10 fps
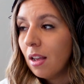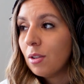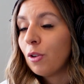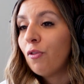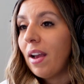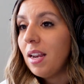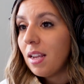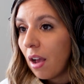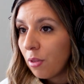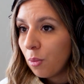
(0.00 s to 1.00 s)
So
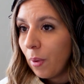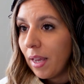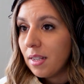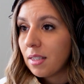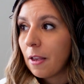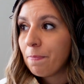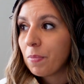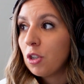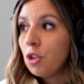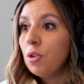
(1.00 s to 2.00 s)
finding other ways
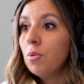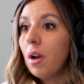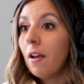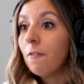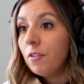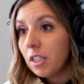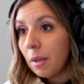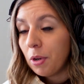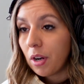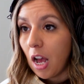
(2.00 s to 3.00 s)
to fill
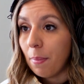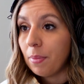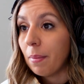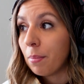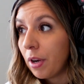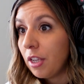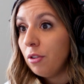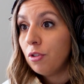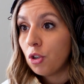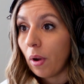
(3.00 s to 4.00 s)
up your cup that bring
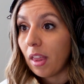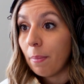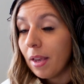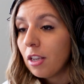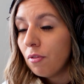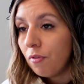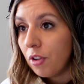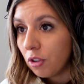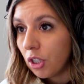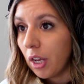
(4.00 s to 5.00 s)
you joy, that make you
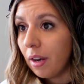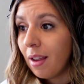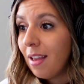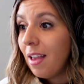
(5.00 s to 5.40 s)
feel good.